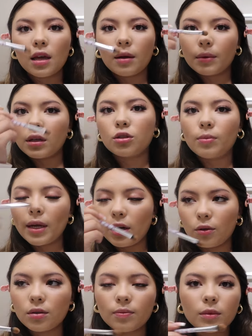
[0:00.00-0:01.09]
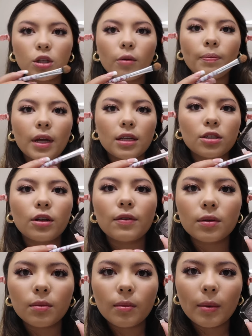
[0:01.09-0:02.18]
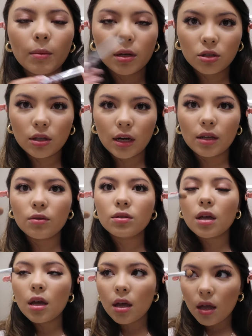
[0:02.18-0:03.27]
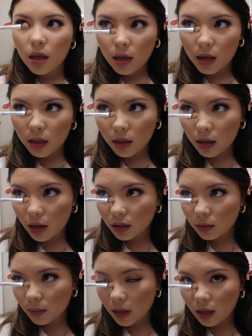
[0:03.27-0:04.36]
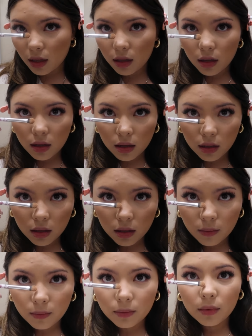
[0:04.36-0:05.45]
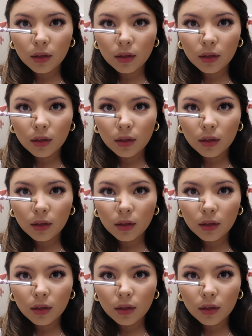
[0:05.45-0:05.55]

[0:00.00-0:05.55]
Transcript: I'm gonna do my nose. So, I just grab some of my bronzer that I used. And then I just make like a...